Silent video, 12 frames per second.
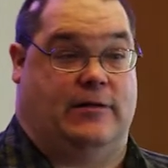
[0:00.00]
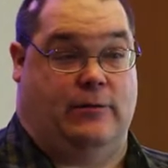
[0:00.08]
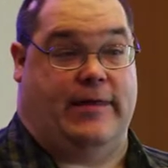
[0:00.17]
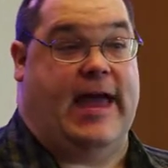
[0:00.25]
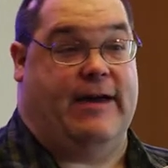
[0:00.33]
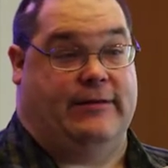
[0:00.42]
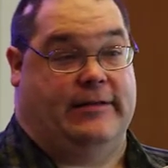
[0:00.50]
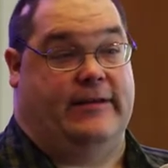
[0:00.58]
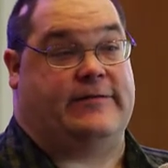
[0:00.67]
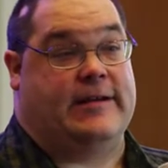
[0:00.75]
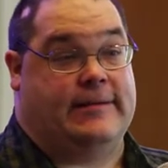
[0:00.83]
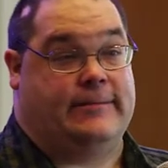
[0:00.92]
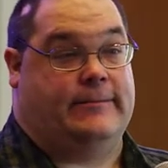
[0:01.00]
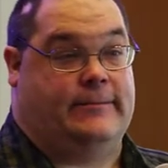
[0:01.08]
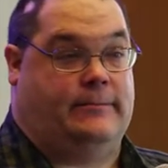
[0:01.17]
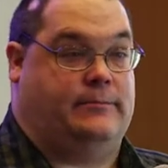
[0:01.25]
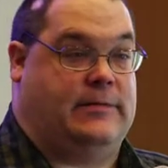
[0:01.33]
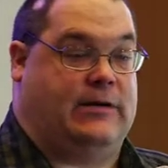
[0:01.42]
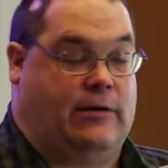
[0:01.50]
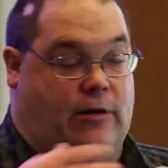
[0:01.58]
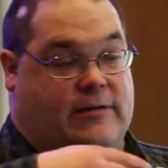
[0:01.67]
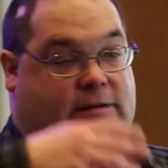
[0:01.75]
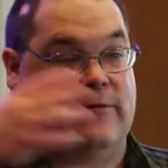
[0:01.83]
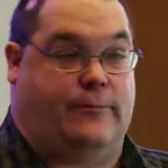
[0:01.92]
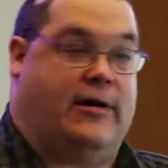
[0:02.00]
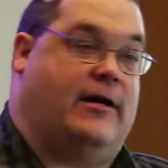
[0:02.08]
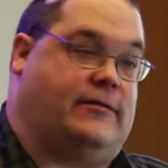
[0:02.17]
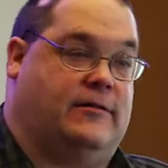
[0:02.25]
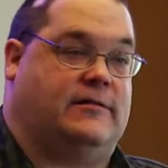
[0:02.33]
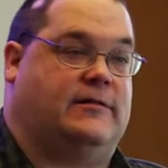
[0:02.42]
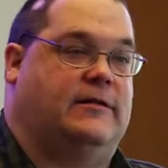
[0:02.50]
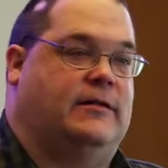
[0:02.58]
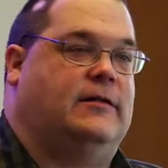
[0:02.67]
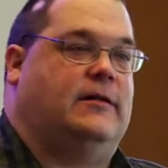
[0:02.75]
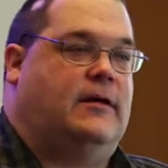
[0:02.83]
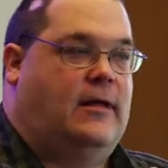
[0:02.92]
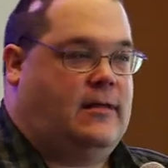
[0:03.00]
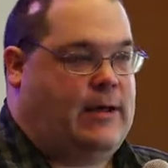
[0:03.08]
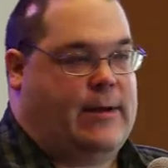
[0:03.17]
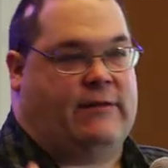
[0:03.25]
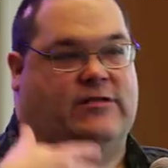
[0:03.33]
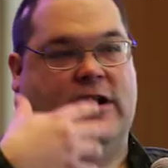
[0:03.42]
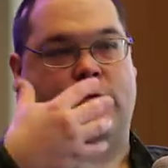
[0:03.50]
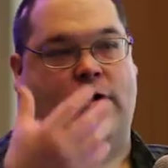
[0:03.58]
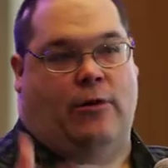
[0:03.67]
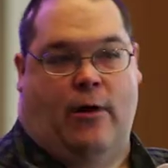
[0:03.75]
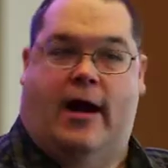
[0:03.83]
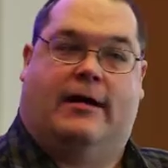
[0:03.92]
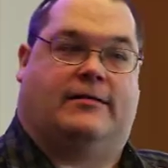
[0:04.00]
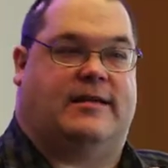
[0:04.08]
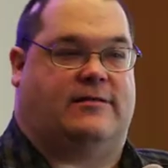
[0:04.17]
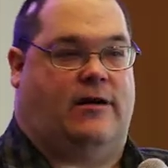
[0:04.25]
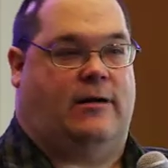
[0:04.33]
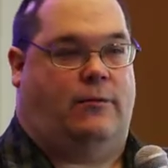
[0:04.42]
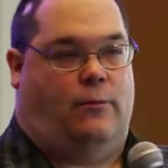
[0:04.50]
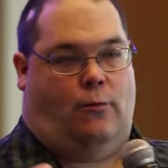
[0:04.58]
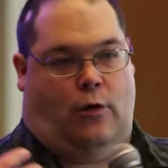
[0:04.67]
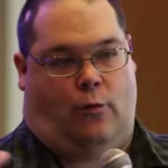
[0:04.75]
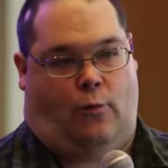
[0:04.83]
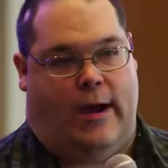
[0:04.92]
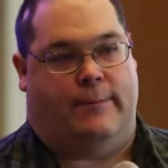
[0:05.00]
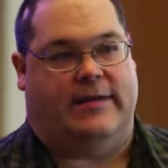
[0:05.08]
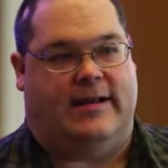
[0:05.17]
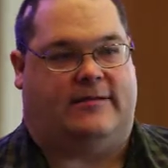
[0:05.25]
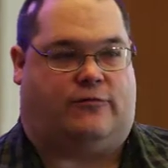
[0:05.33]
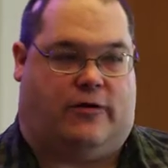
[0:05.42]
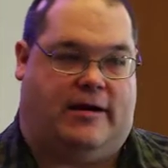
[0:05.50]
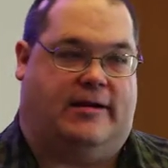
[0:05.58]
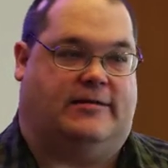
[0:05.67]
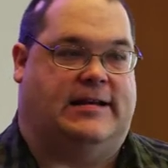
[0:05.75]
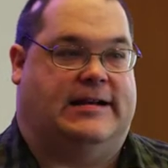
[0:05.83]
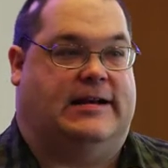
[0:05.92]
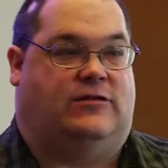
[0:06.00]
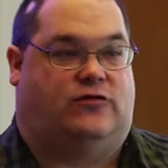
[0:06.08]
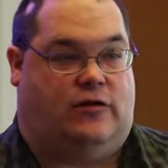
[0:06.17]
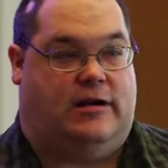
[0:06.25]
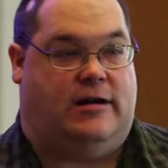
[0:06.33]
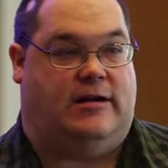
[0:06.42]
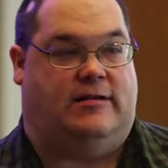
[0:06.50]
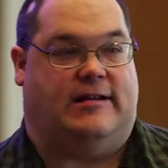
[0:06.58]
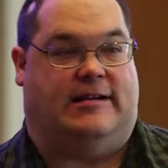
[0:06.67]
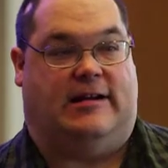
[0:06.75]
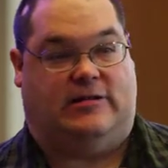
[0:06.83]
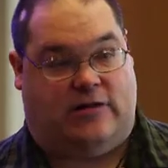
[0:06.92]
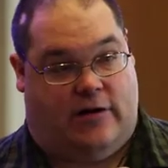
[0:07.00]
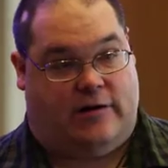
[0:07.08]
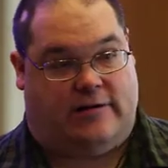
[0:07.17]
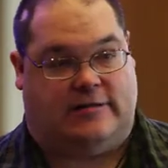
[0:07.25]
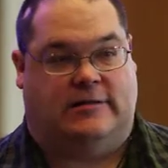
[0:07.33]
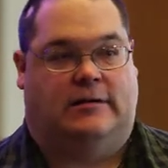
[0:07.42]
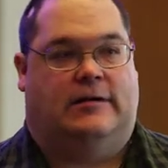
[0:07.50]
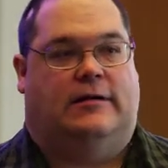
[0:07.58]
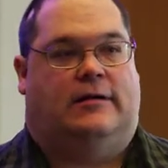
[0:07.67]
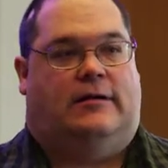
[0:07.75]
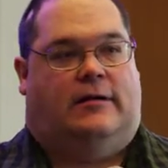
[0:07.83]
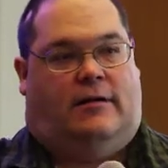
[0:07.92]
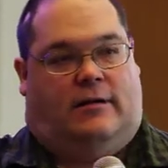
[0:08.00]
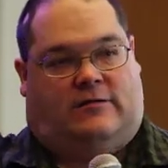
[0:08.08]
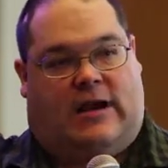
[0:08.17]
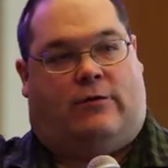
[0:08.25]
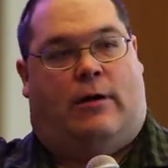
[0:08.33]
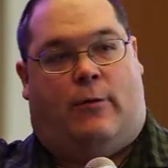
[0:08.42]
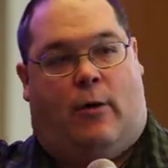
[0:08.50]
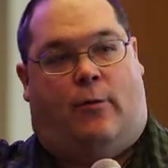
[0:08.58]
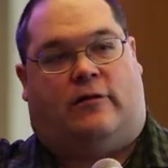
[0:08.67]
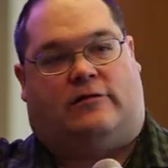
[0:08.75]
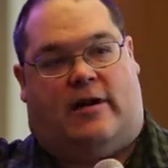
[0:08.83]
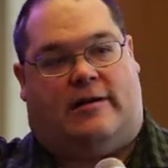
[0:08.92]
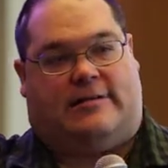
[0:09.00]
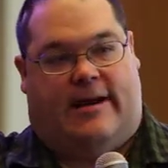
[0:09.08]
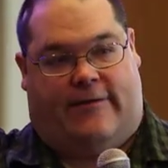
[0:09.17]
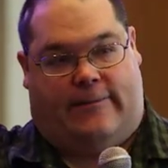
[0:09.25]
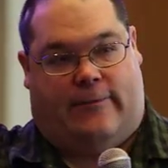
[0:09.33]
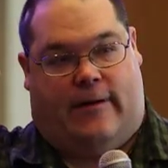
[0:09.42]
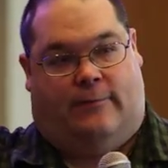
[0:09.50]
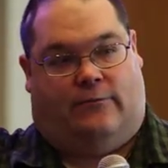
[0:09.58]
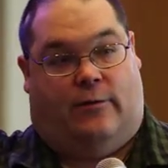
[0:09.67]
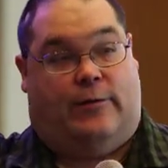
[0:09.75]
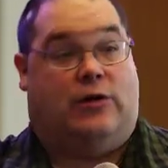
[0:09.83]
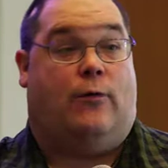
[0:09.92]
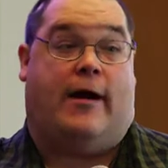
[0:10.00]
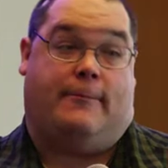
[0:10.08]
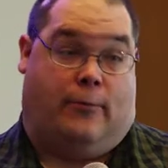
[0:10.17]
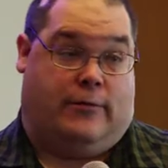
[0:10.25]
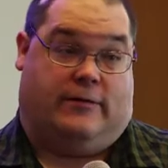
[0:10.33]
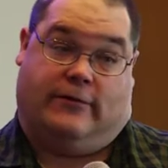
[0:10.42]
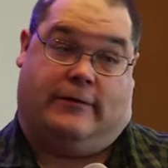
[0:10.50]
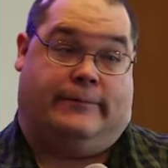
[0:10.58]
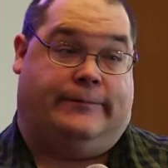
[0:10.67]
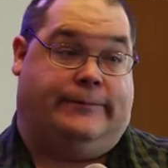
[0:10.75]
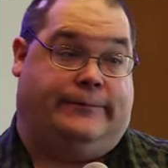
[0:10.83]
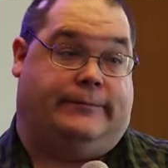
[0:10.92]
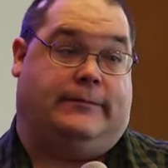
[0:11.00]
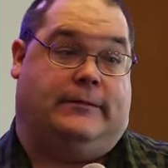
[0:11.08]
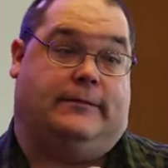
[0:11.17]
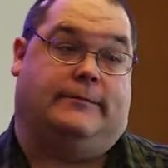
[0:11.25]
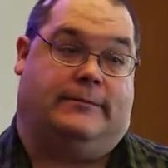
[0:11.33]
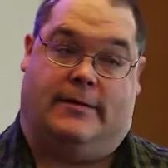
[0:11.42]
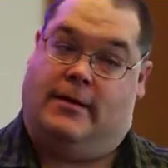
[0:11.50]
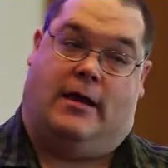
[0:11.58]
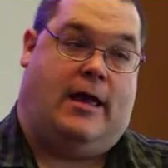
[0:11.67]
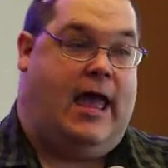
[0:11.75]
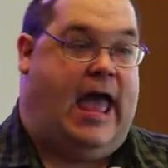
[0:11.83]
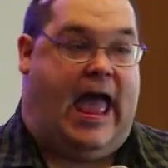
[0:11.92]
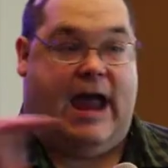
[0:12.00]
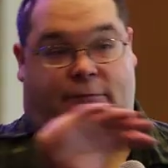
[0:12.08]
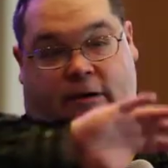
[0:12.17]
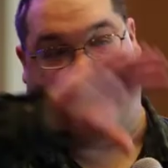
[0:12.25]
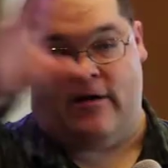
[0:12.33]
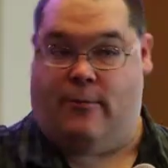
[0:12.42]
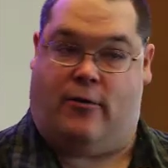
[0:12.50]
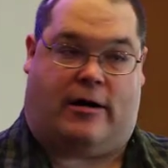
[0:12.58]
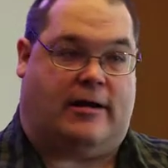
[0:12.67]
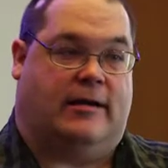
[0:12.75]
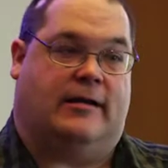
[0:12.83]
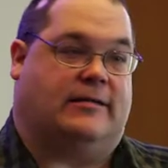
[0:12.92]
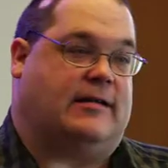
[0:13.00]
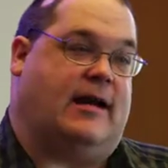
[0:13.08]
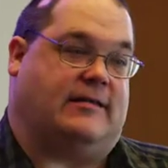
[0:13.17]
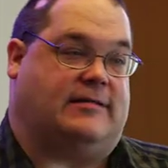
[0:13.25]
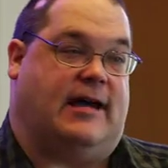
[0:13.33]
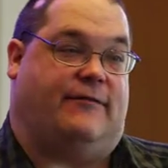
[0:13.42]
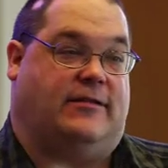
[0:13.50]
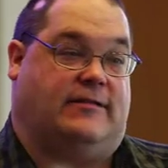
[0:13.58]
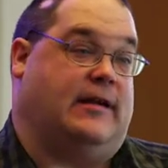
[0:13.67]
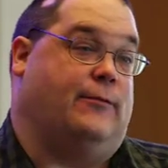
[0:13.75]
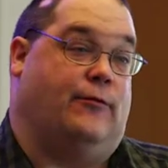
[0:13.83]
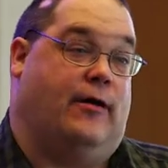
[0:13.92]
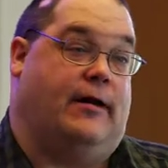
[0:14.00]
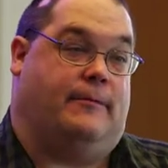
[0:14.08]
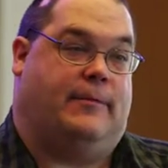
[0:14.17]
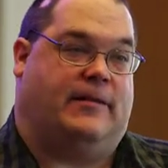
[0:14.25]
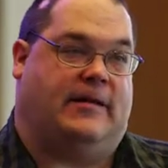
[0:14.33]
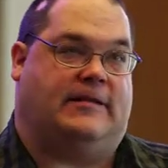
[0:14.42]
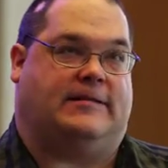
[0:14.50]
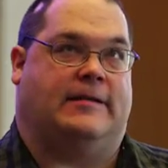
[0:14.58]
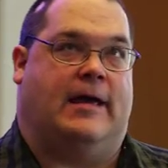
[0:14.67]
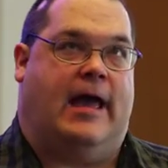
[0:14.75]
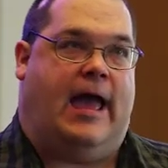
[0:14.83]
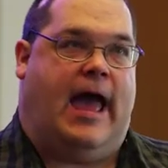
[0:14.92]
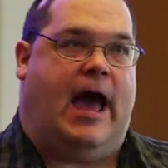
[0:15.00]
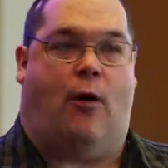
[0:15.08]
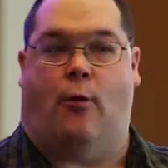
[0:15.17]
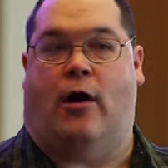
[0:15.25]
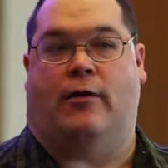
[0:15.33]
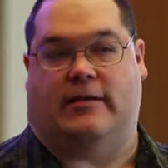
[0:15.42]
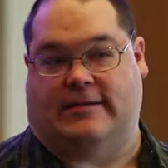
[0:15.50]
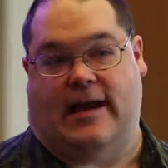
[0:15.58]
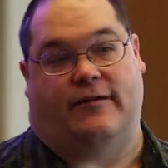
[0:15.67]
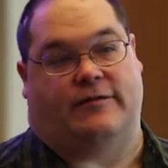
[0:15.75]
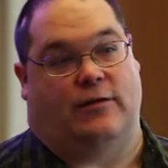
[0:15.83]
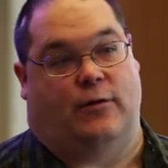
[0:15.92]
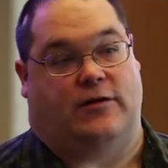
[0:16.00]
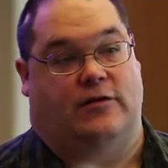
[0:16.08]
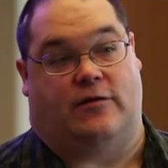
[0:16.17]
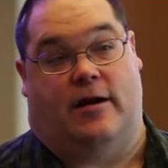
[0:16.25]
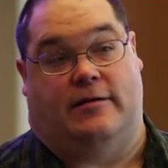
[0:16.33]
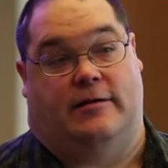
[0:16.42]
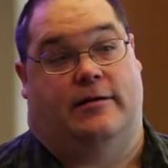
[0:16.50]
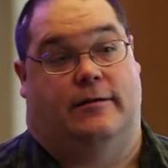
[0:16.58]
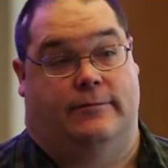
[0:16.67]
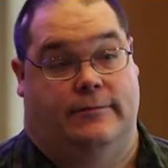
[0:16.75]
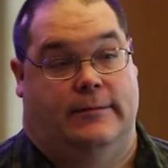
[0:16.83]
to do the heavy lifting, particularly across different browsers. Then we have jQuery UI. It says, all right, well, web needs grids, they need trees, they need charts. jQuery Mobile is trying to solve that problem from a UI point of view. Every framework tries to solve it the same way, but it's how well it solves it and what you're trying to do.